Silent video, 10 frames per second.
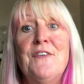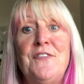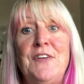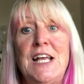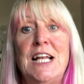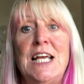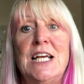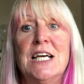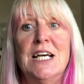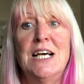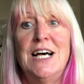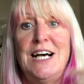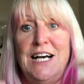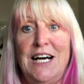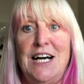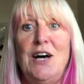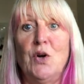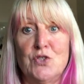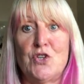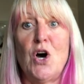feeling uh,
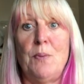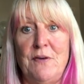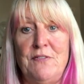on top